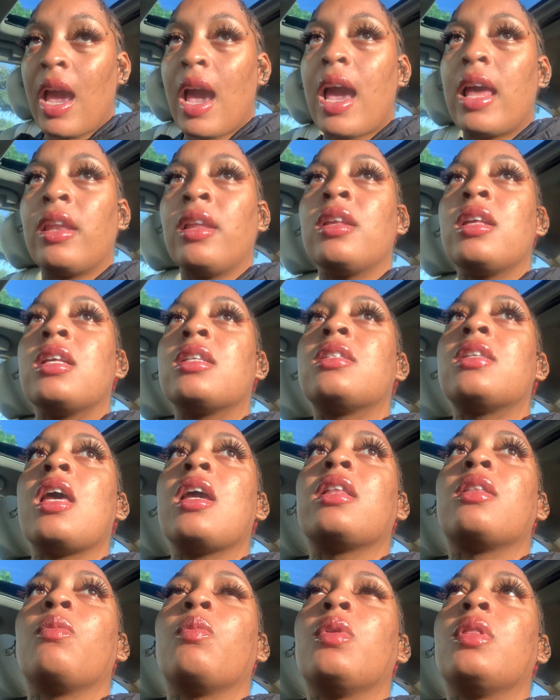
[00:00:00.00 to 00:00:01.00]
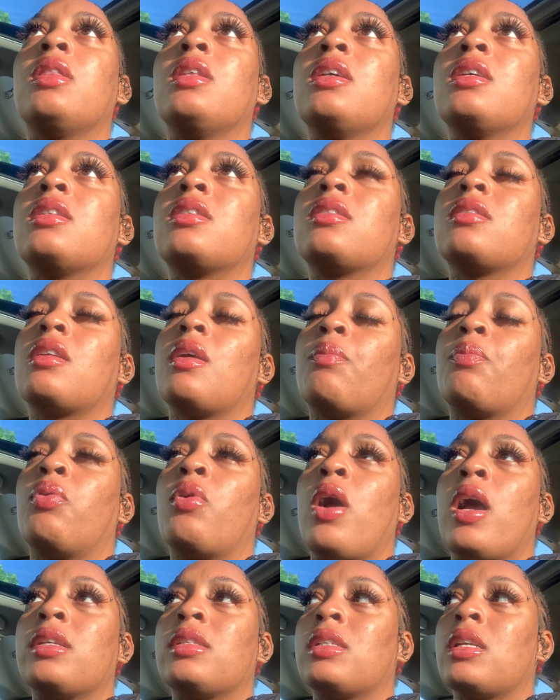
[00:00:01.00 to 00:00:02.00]
and it's like with this
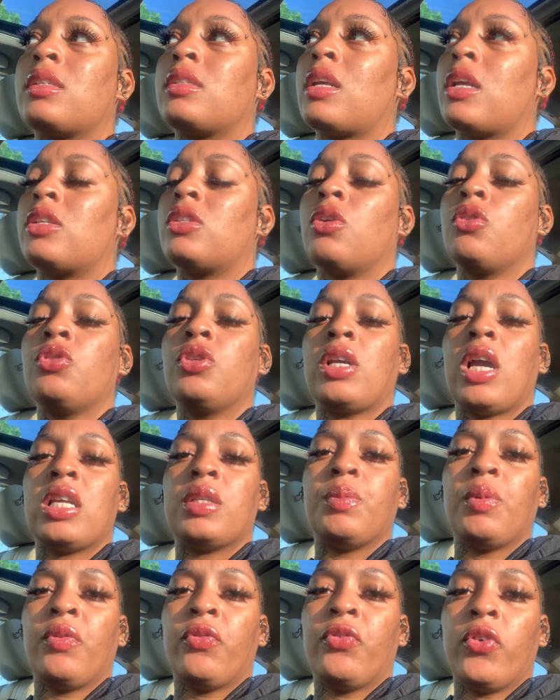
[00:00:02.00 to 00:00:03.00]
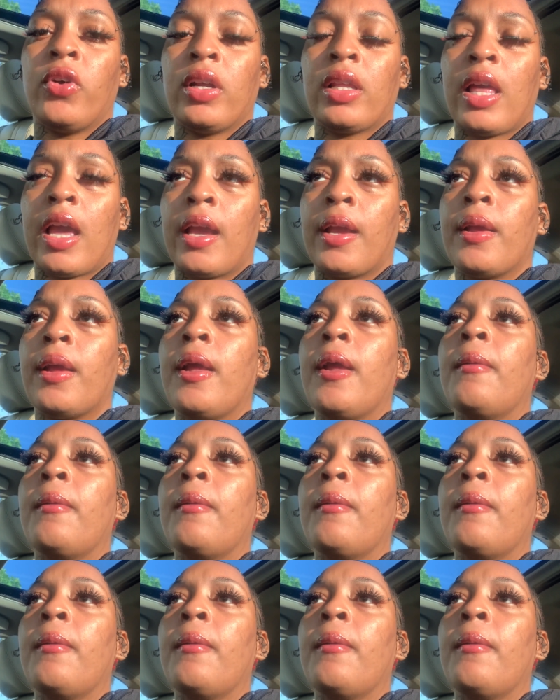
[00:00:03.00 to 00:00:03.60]
process, I told you guys before, like,